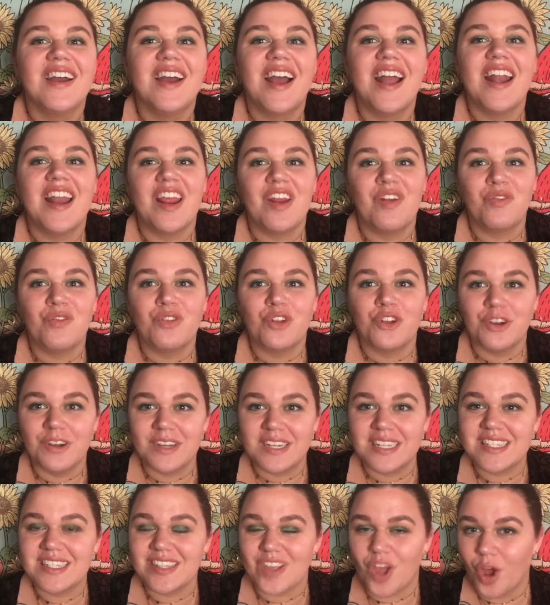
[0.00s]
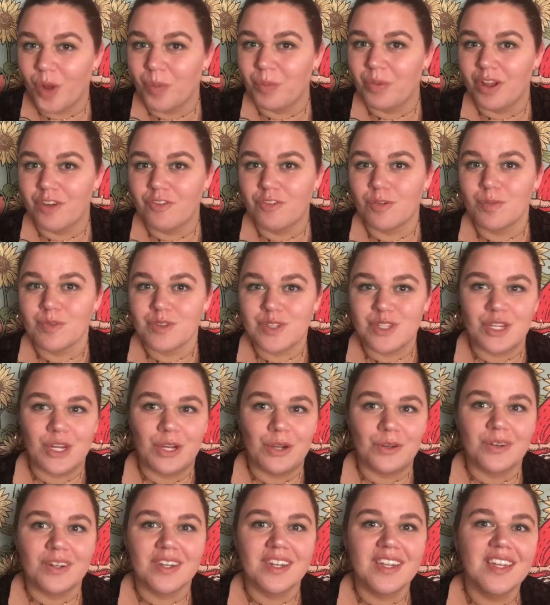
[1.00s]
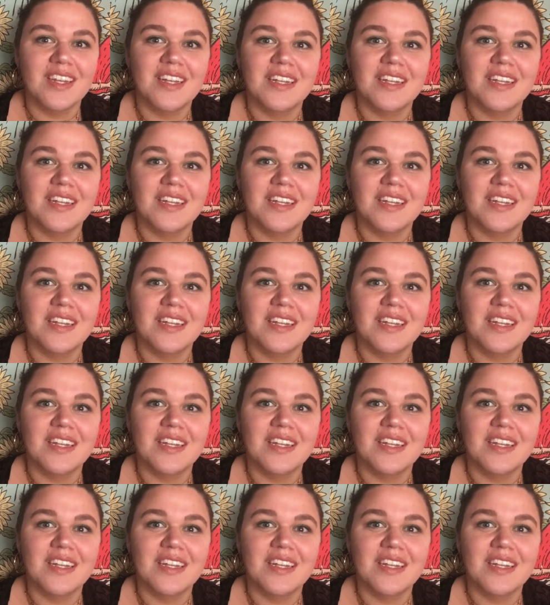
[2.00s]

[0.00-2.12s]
an influence on Blood from a Stone.